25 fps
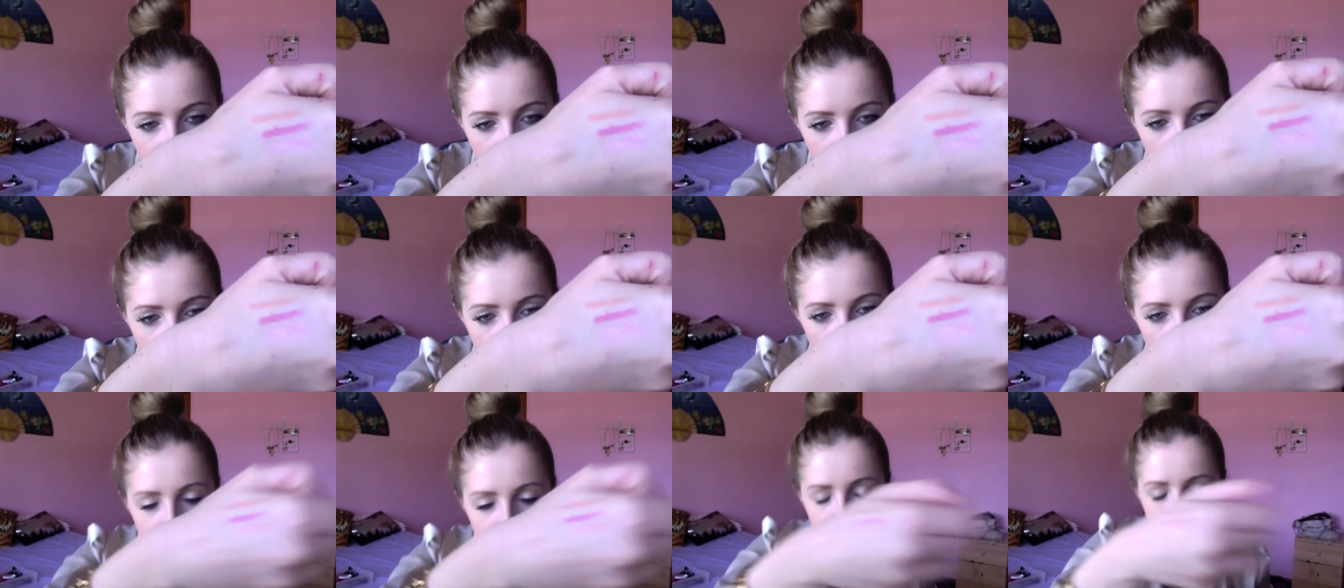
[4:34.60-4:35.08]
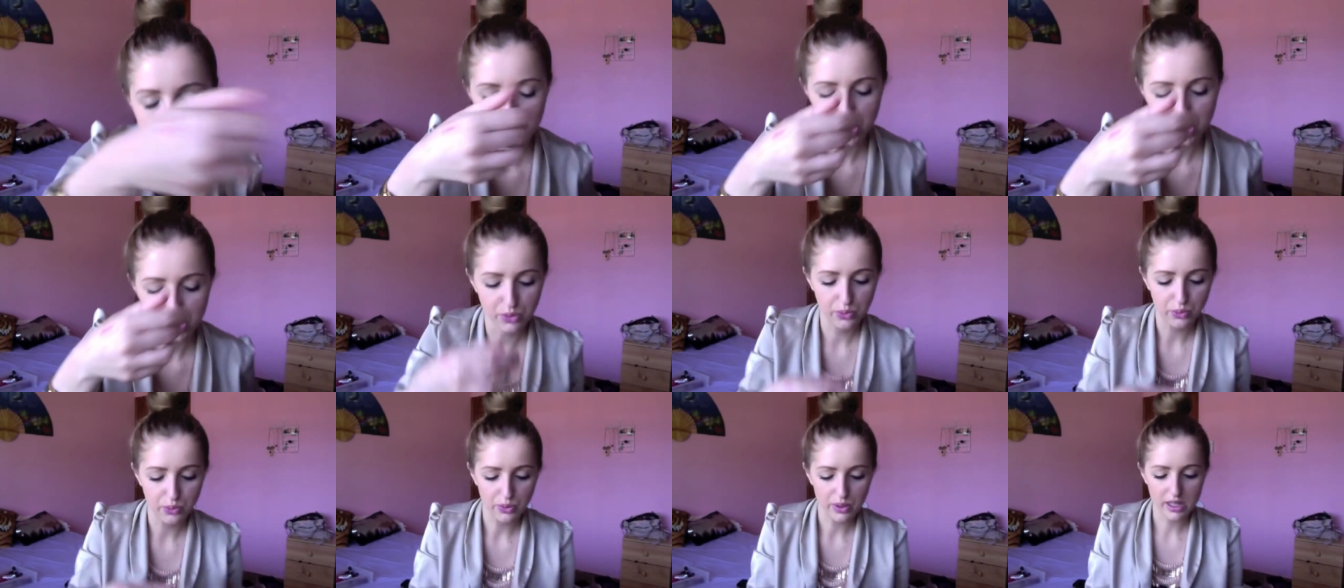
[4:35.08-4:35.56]
And it's just
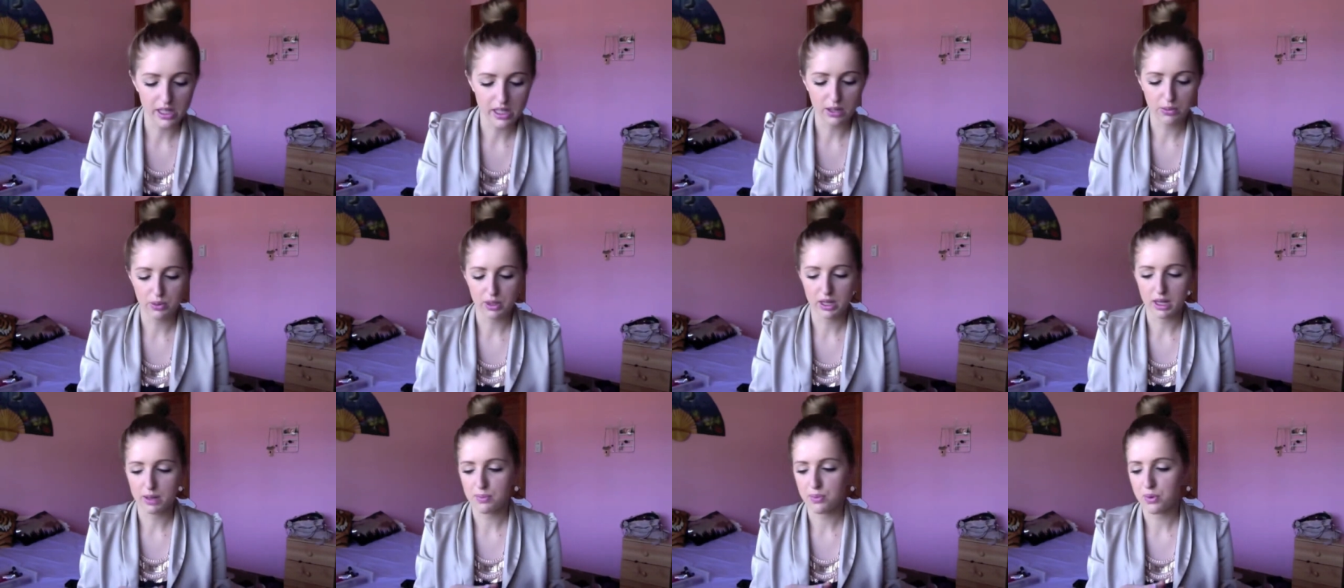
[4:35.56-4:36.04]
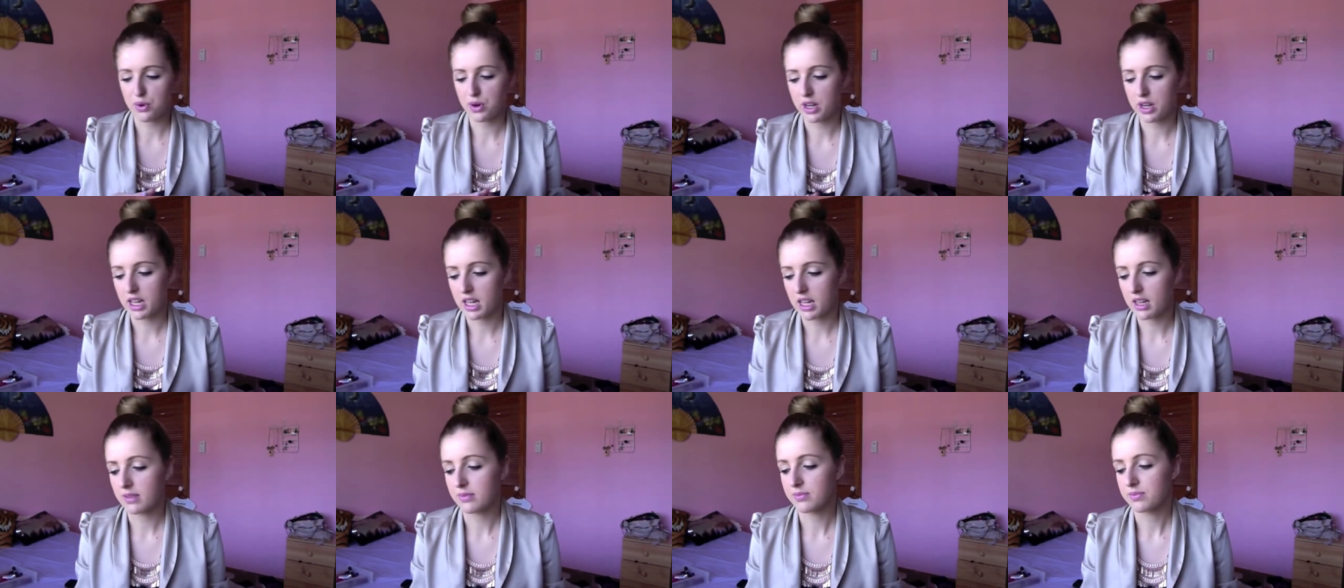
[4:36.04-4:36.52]
a really, really
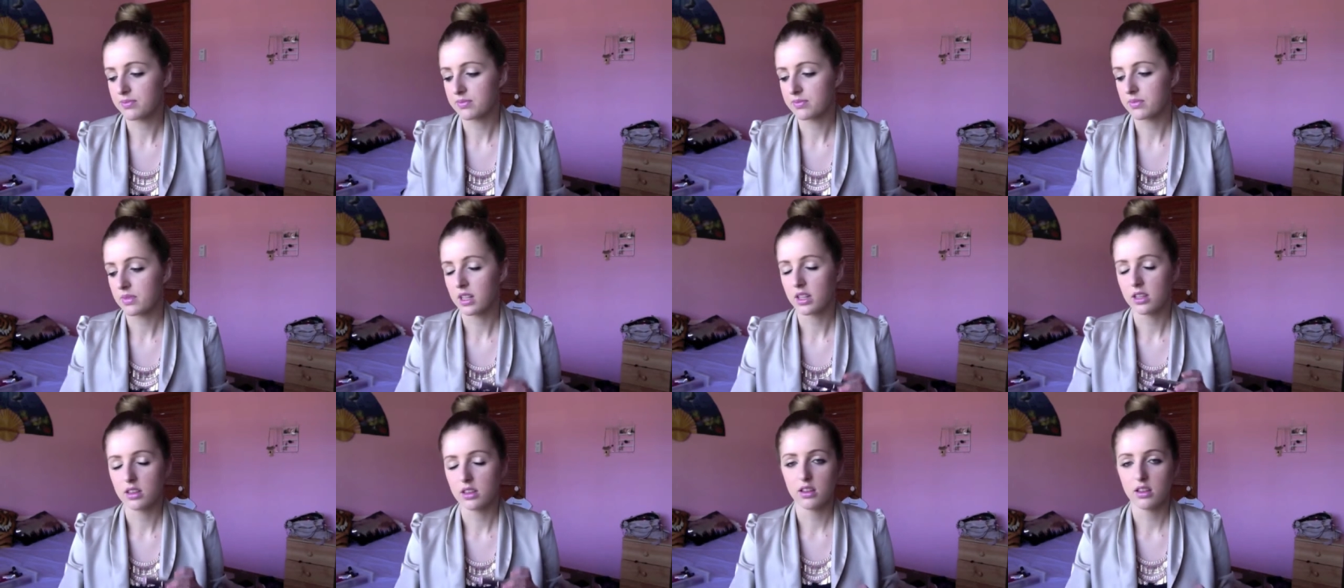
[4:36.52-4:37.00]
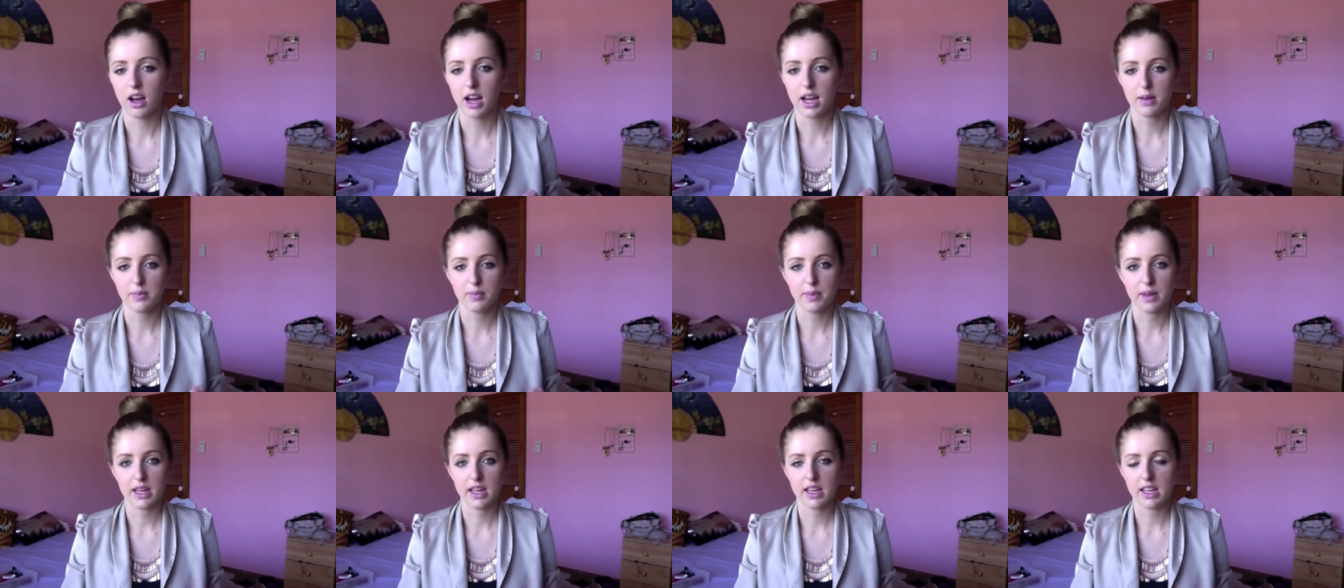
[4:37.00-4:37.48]
pretty light
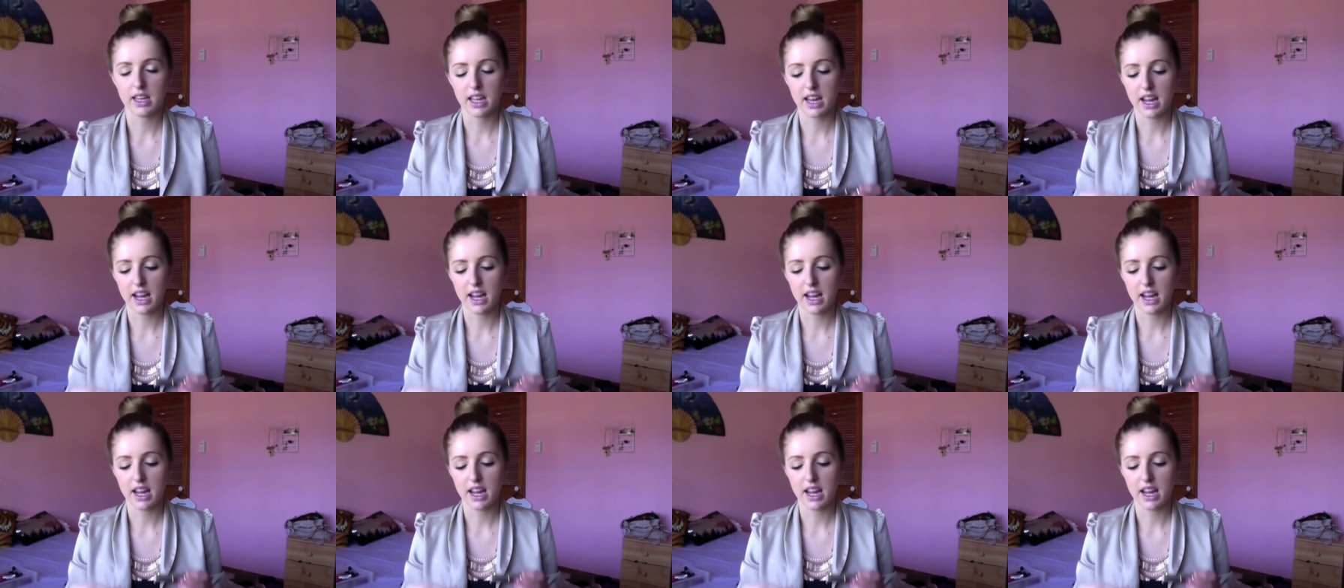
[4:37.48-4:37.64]
pink.